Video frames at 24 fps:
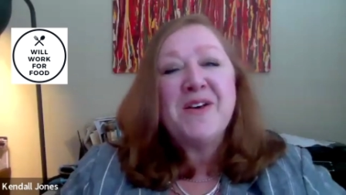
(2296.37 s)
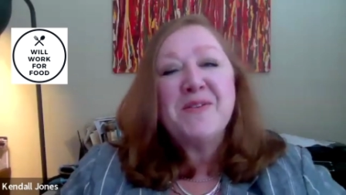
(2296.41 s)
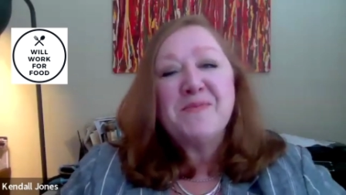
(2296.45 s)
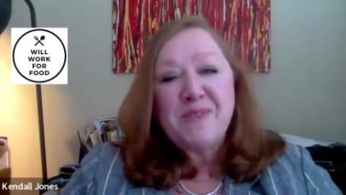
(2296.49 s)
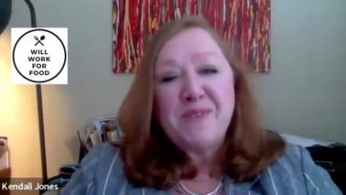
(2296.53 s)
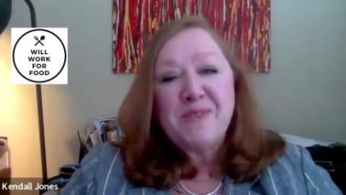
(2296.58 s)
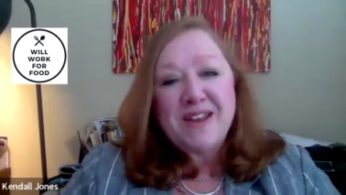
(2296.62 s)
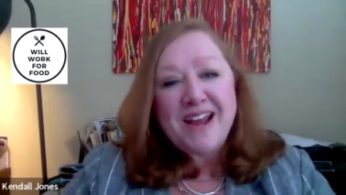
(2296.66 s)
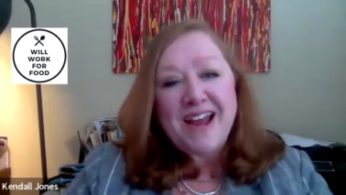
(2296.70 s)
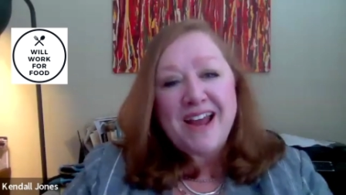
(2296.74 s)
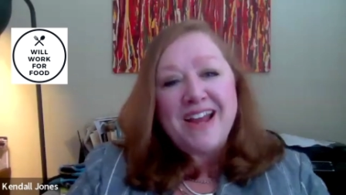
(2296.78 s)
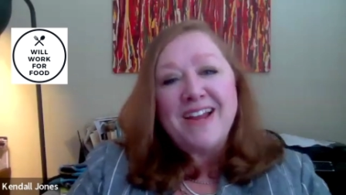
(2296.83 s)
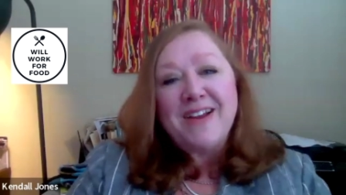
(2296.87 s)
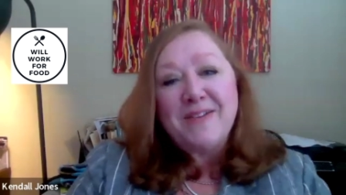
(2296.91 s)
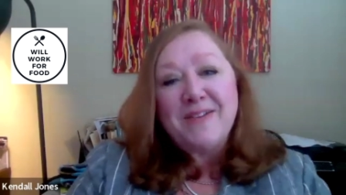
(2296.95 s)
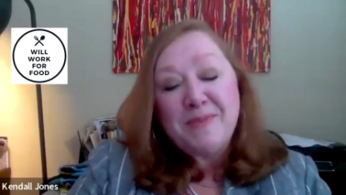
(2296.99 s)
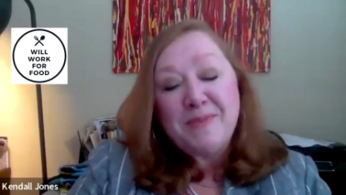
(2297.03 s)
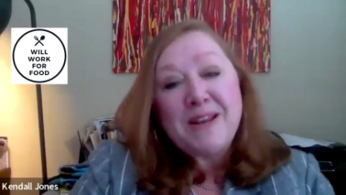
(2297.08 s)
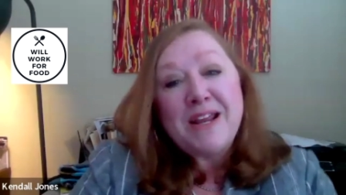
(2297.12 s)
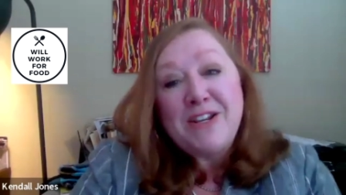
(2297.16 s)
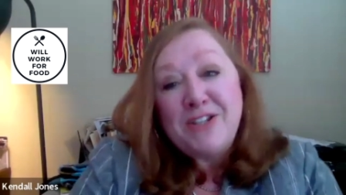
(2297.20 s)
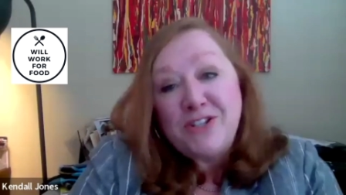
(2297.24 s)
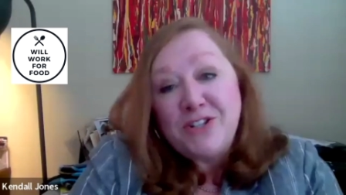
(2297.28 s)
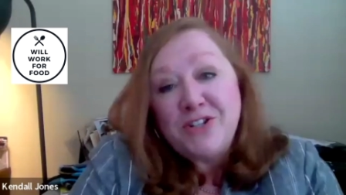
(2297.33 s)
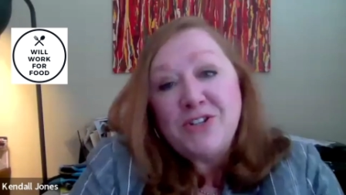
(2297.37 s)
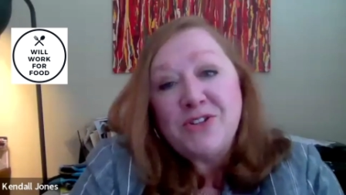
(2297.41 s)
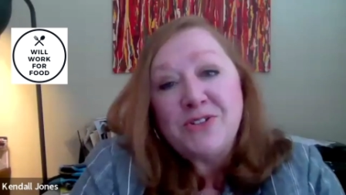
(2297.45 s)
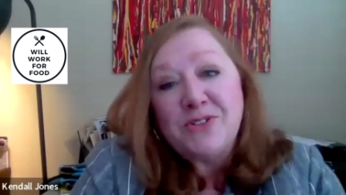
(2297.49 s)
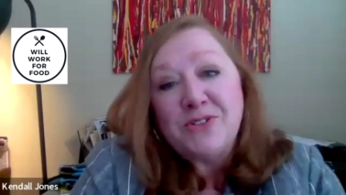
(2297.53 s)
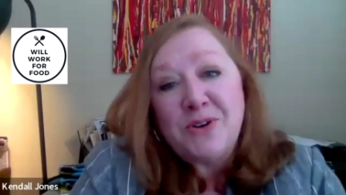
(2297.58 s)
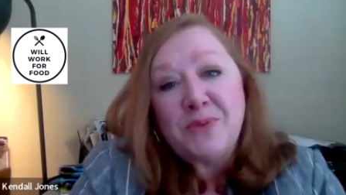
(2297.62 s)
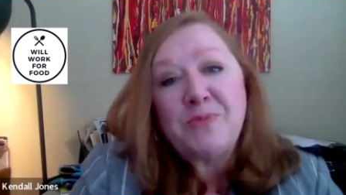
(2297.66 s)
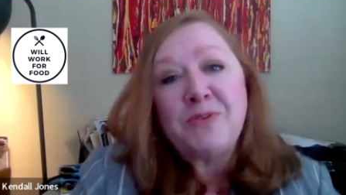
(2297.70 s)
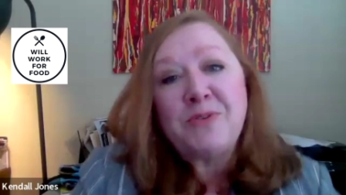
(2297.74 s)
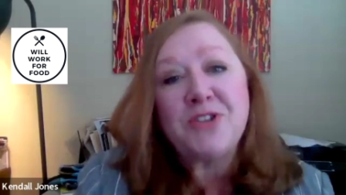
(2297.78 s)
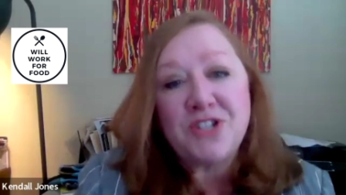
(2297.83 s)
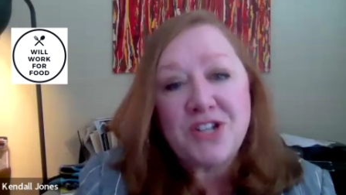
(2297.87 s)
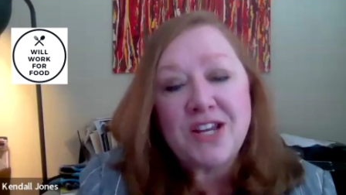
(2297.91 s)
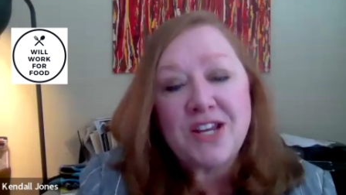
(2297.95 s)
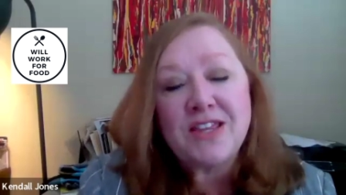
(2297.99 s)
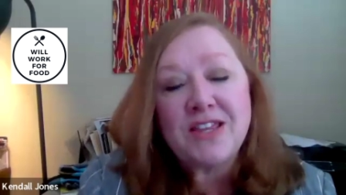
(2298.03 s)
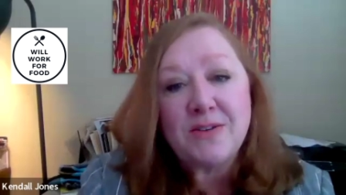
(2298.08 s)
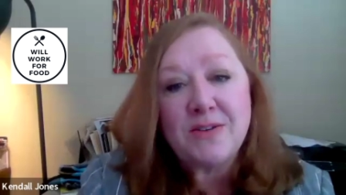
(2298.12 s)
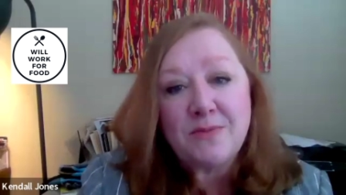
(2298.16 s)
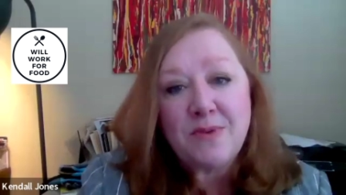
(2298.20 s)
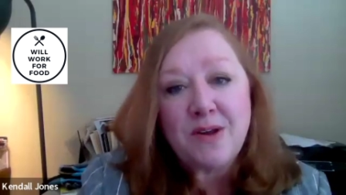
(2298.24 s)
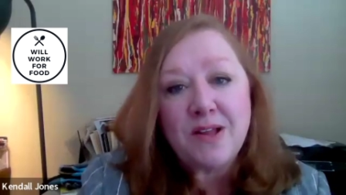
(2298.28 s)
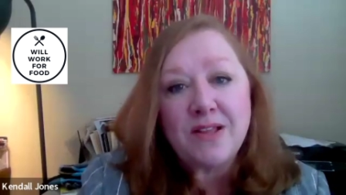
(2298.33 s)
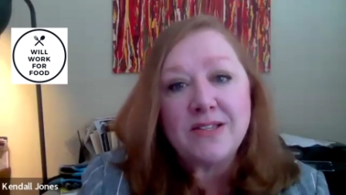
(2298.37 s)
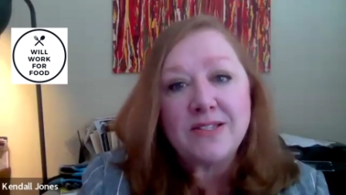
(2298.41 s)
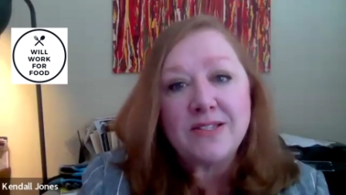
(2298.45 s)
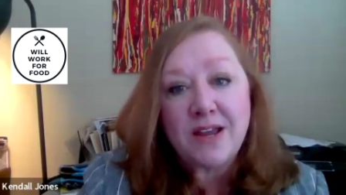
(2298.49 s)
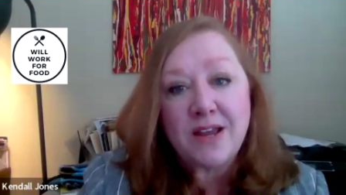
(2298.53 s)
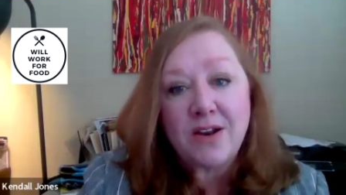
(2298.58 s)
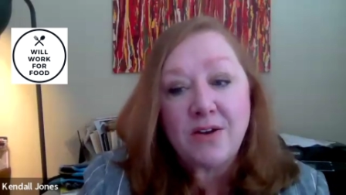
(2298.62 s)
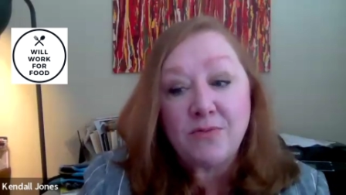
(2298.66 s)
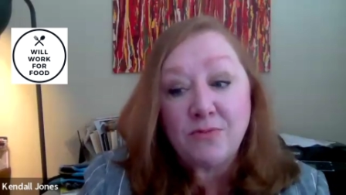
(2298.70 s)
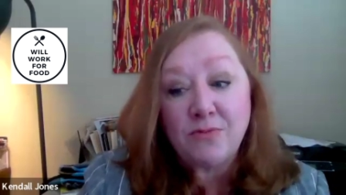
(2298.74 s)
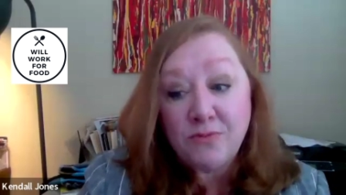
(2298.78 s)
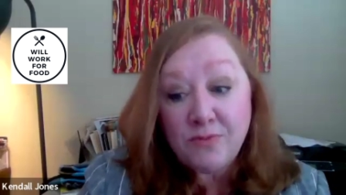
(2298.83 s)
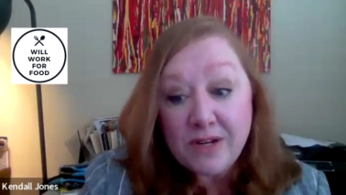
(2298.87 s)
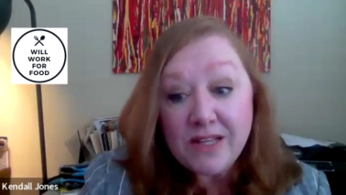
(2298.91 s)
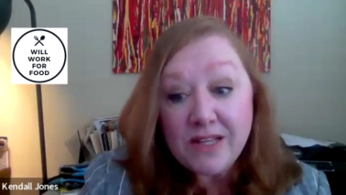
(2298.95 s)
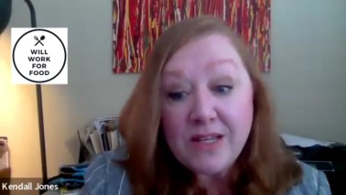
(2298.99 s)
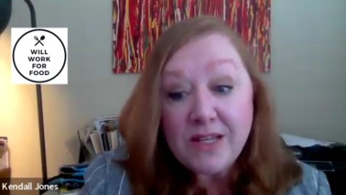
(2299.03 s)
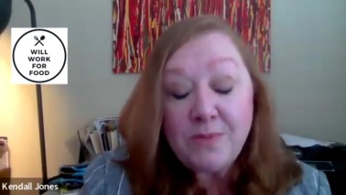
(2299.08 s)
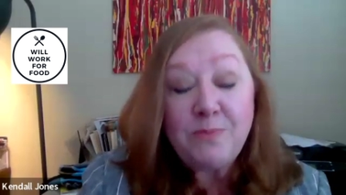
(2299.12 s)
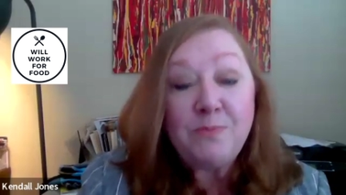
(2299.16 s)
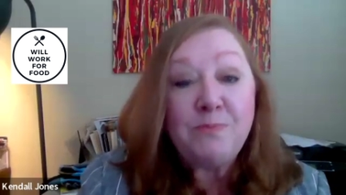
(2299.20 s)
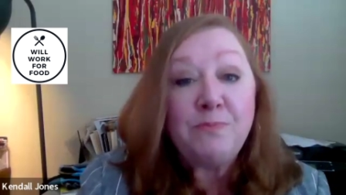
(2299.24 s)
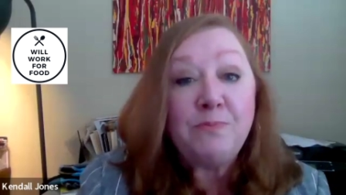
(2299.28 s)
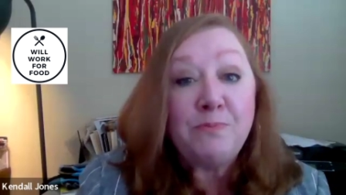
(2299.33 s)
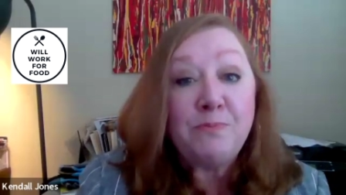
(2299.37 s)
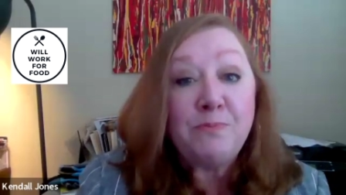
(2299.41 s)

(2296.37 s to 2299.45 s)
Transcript: but I do appreciate the ones that really